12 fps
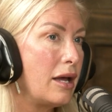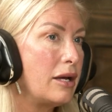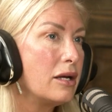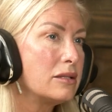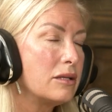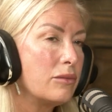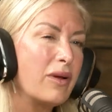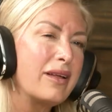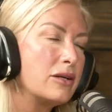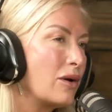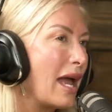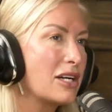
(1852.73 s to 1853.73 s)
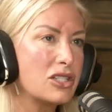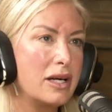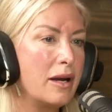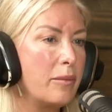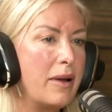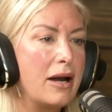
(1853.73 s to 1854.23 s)
It
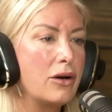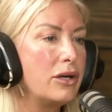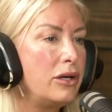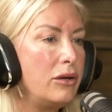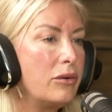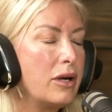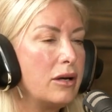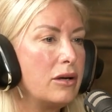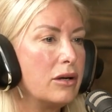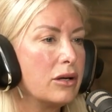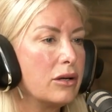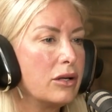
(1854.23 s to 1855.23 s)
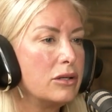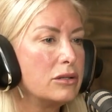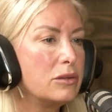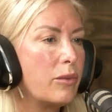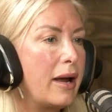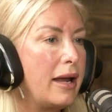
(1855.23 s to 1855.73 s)
actually doesn't matter. You can
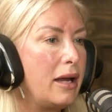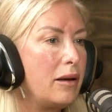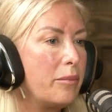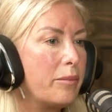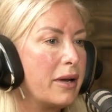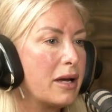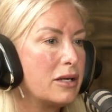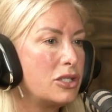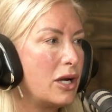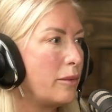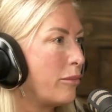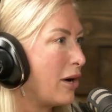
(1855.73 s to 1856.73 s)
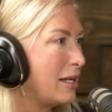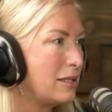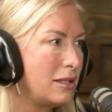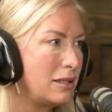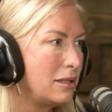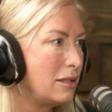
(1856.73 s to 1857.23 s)
lose weight because you had
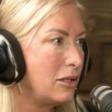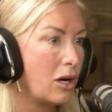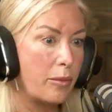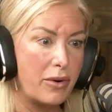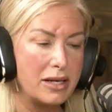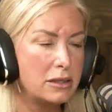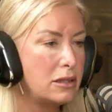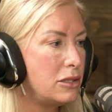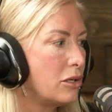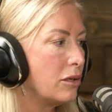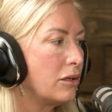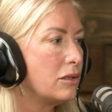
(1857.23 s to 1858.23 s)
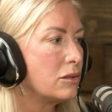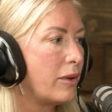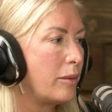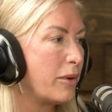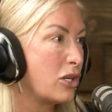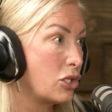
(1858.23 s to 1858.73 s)
braces. You got braces. You can lose
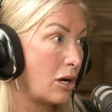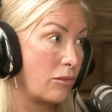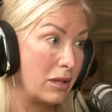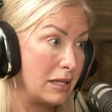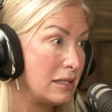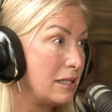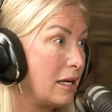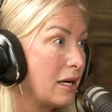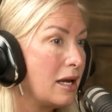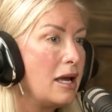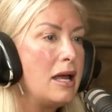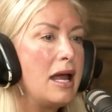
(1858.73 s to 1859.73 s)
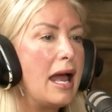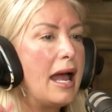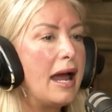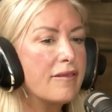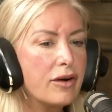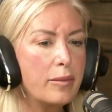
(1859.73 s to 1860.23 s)
weight because you got really sick.
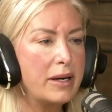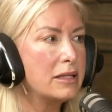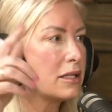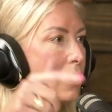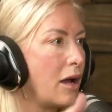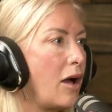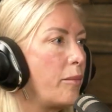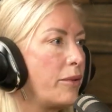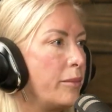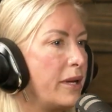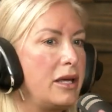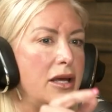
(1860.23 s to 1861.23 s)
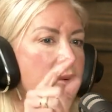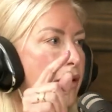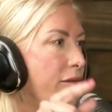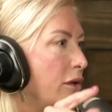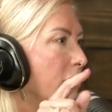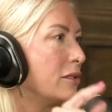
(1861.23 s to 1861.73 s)
Everybody's going to compliment you
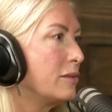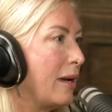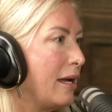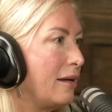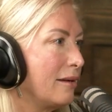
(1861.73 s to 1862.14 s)
if you lose weight.